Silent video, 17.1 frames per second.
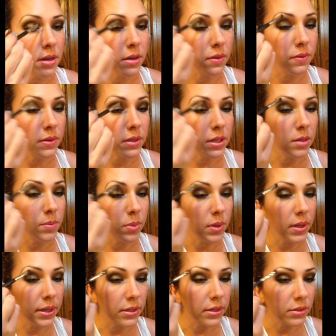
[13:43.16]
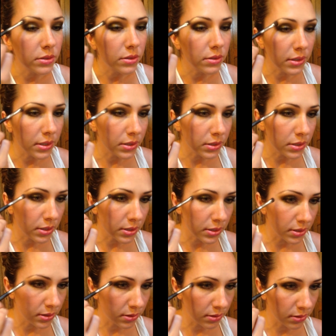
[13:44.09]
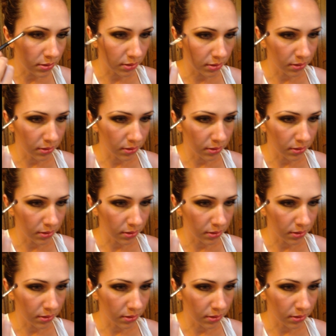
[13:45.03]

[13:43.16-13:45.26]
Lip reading: and if you need to blend, you can just